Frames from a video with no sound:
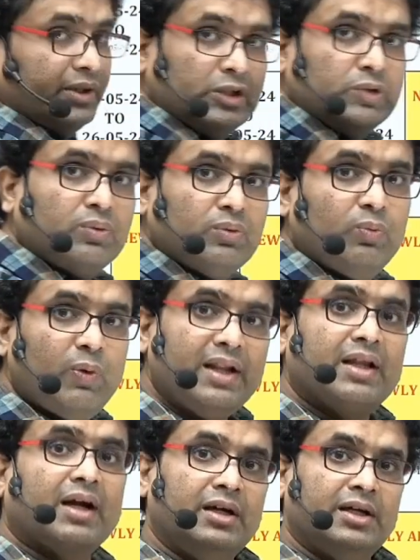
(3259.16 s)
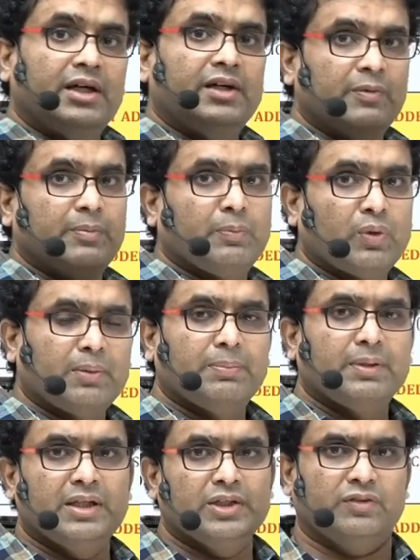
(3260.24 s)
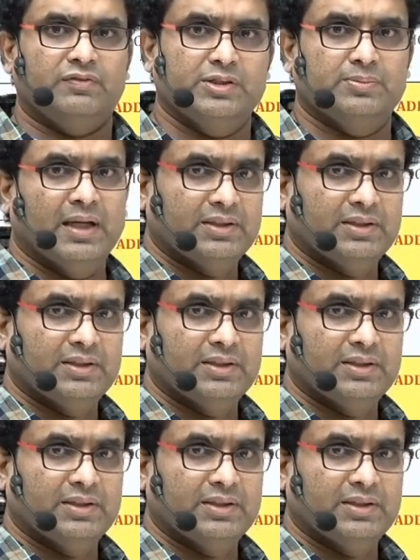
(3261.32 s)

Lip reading: when the content will be put up in each of these batches